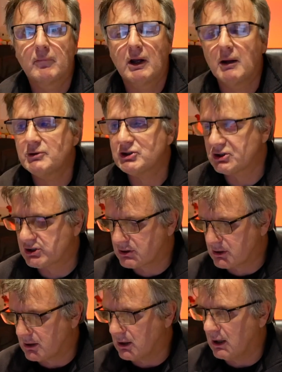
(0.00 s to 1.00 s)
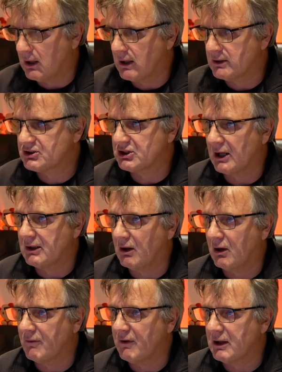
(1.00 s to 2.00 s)
Let me just say
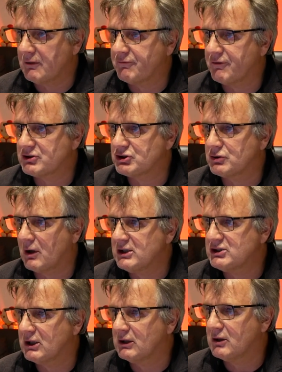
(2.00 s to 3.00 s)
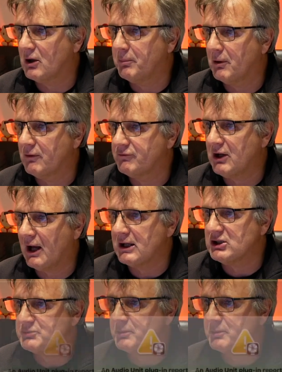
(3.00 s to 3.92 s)
that I've had a frustrating couple of days,